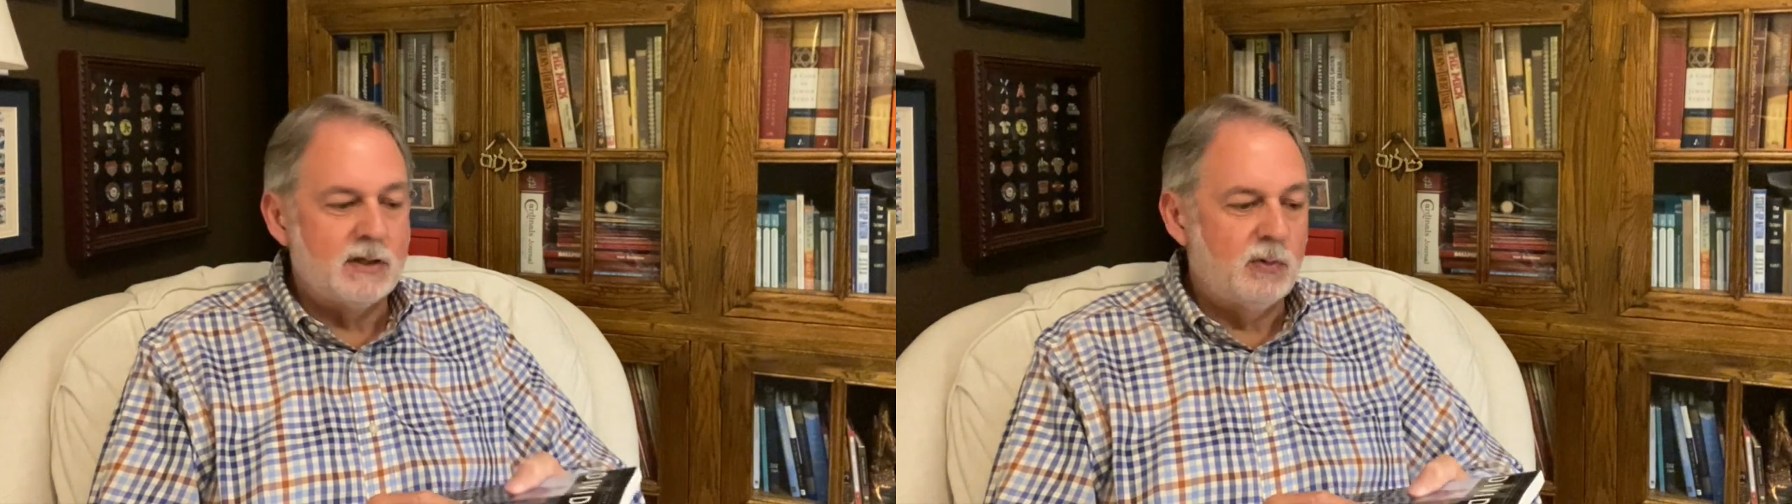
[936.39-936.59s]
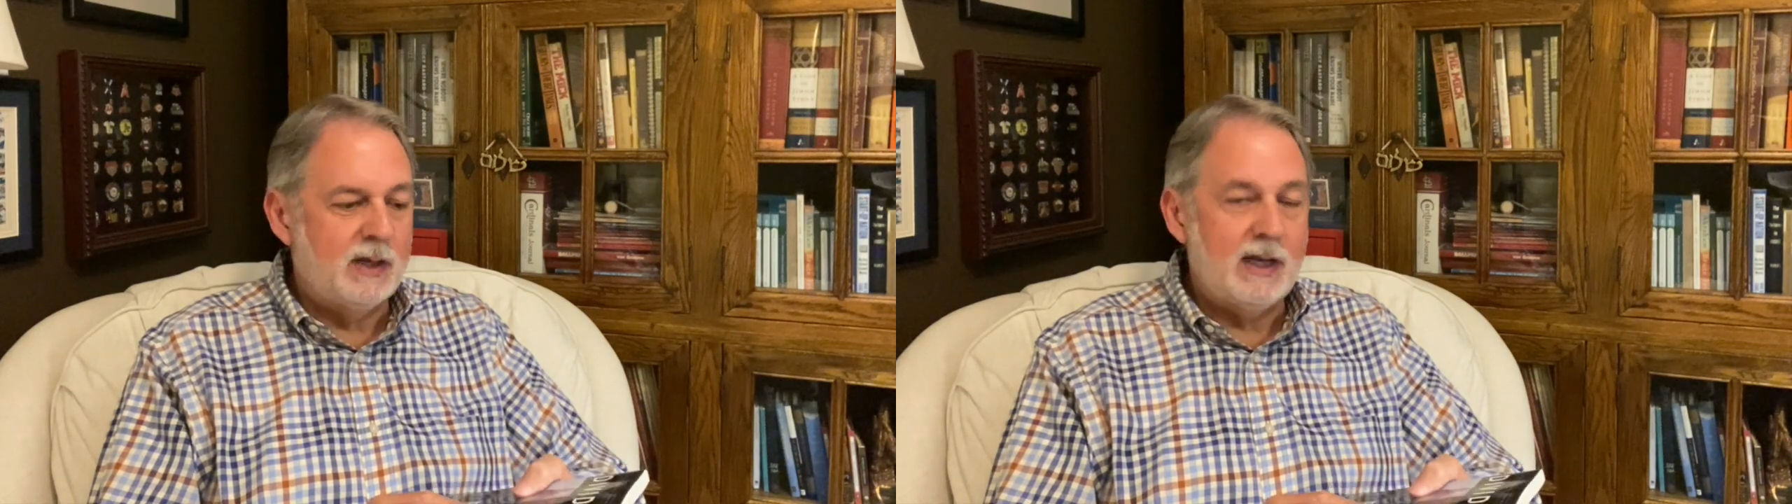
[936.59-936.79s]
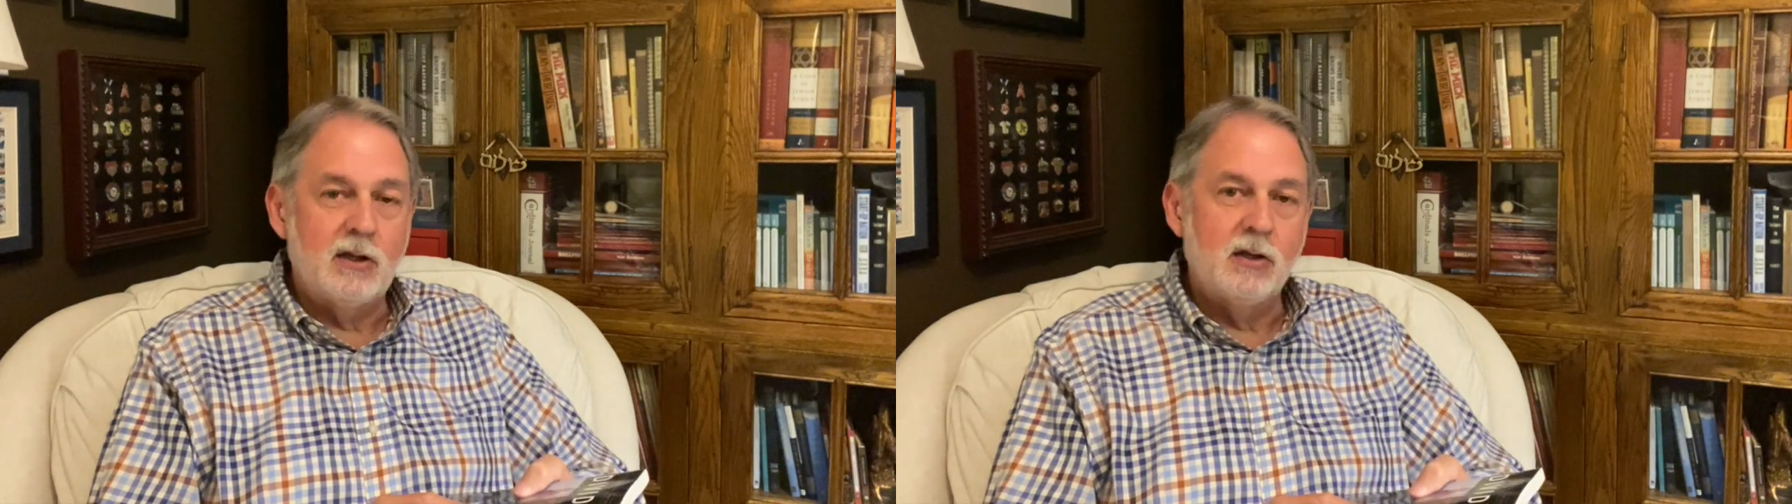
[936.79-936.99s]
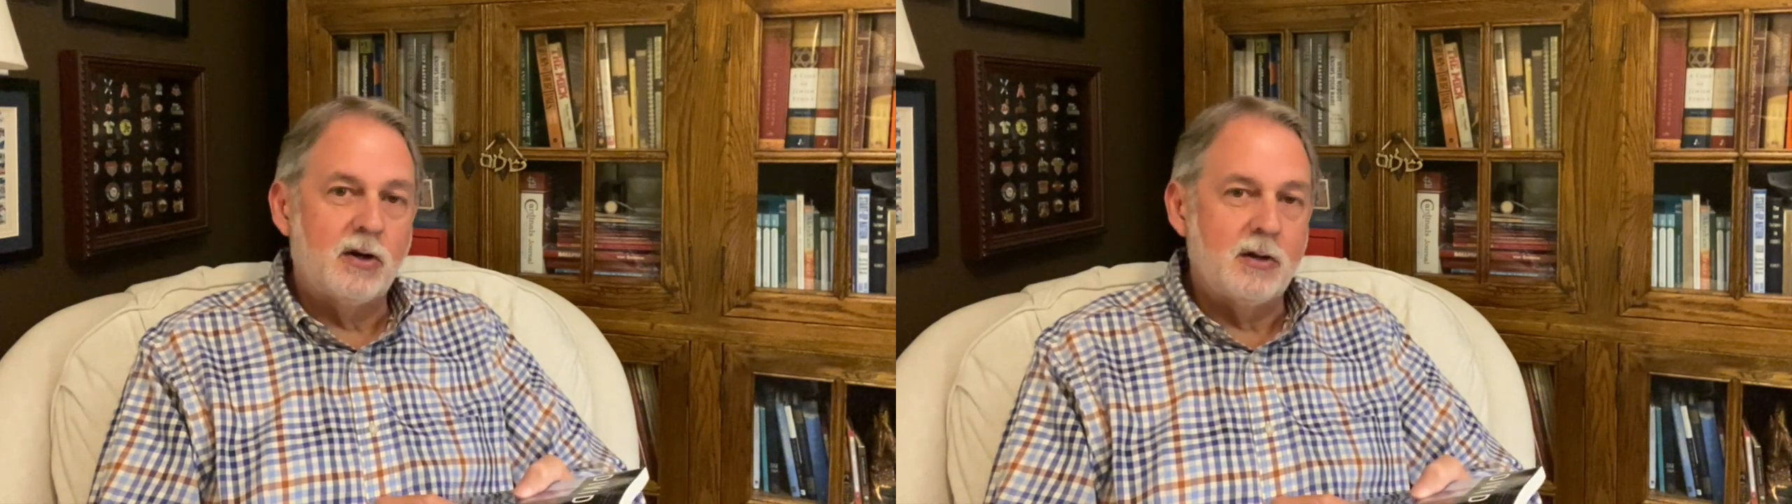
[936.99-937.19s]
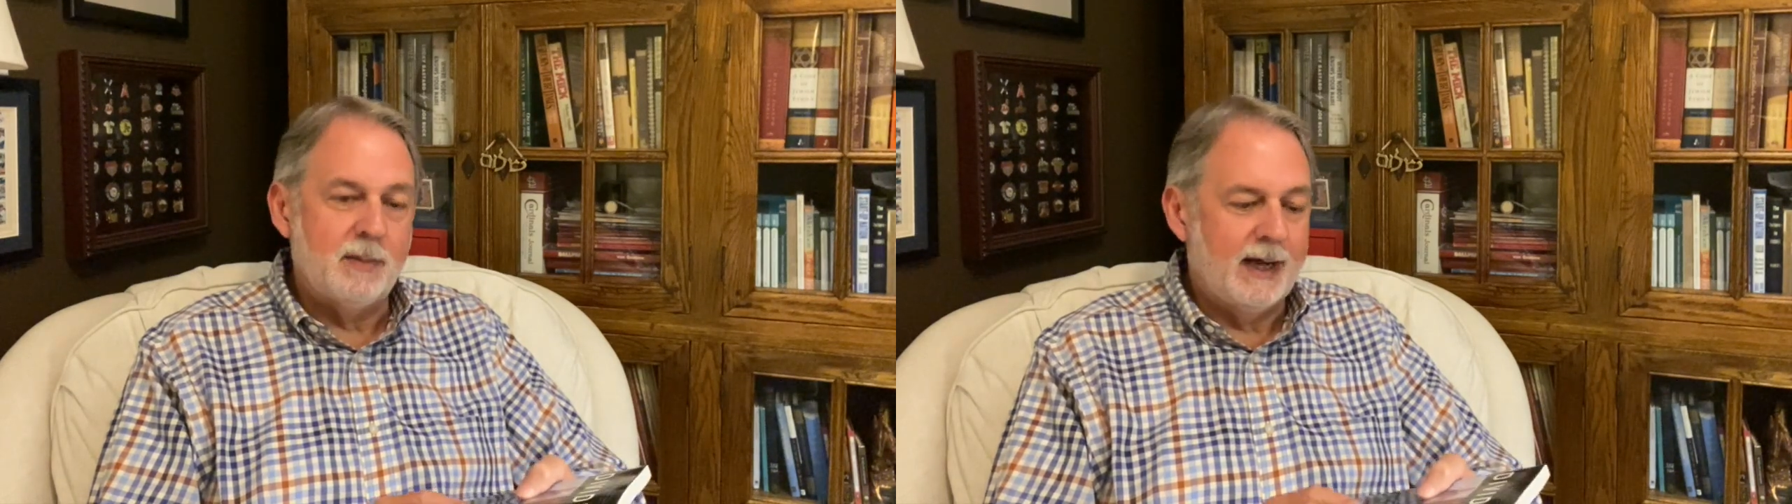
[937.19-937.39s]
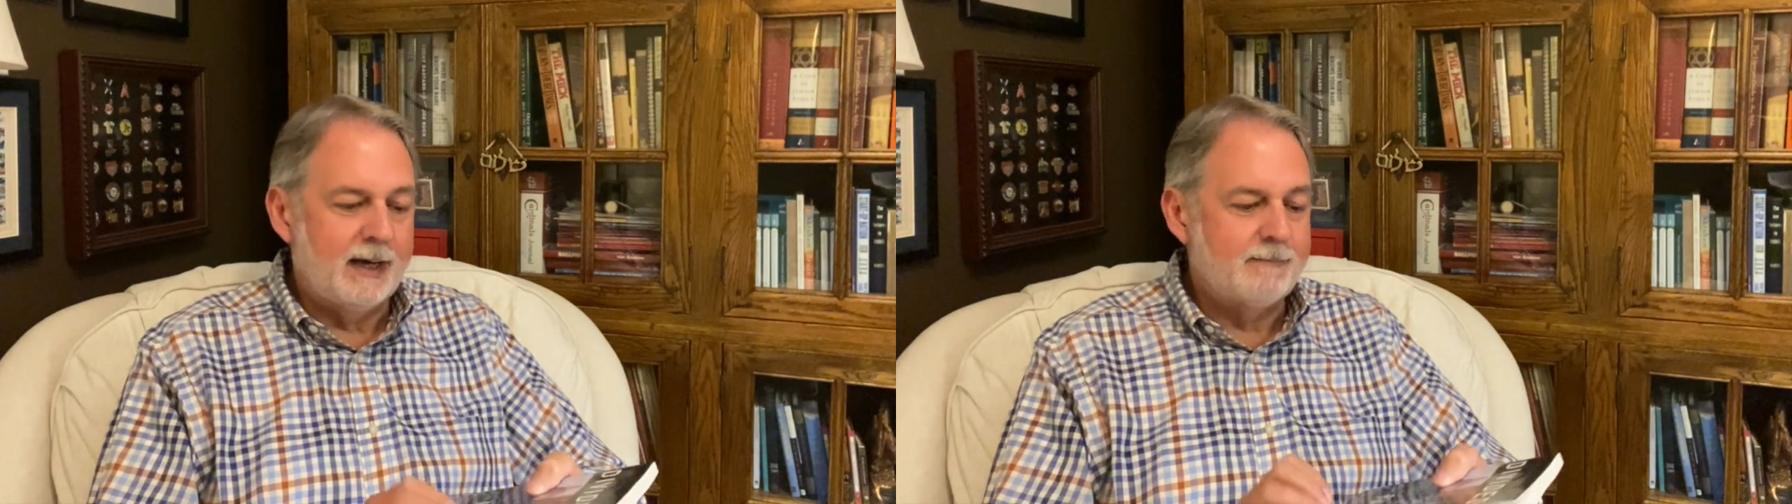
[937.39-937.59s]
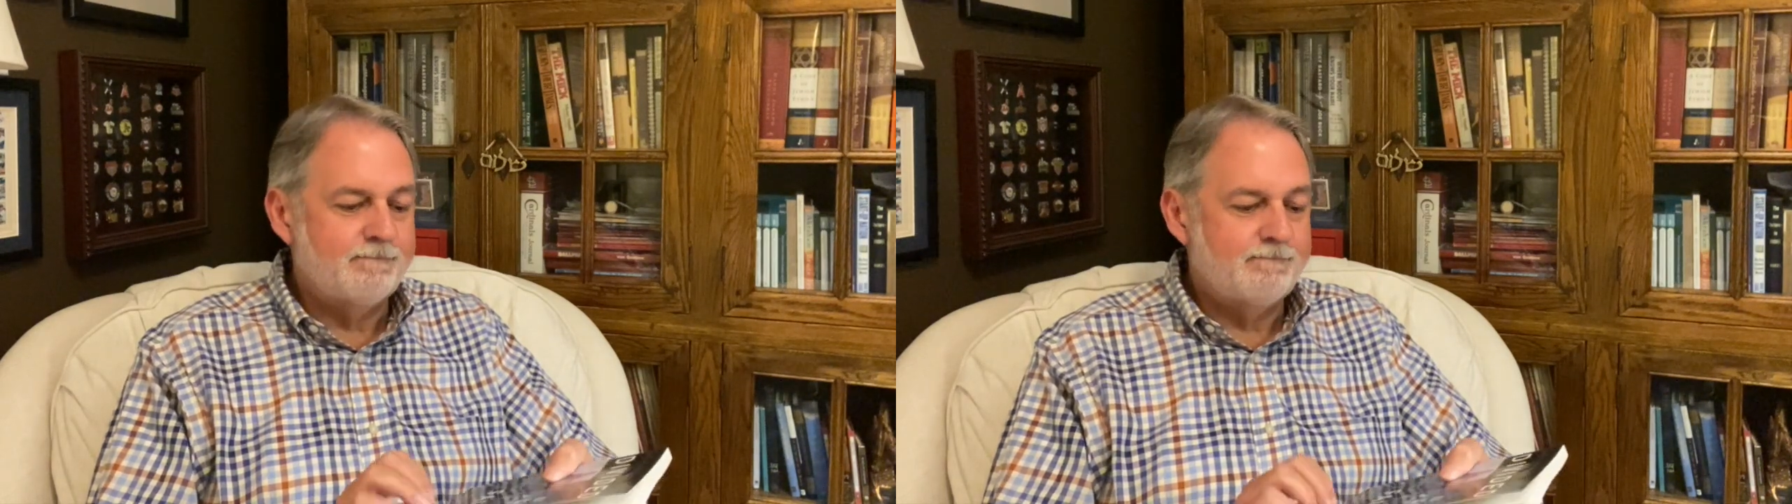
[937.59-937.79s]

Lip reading: and we need to learn about it.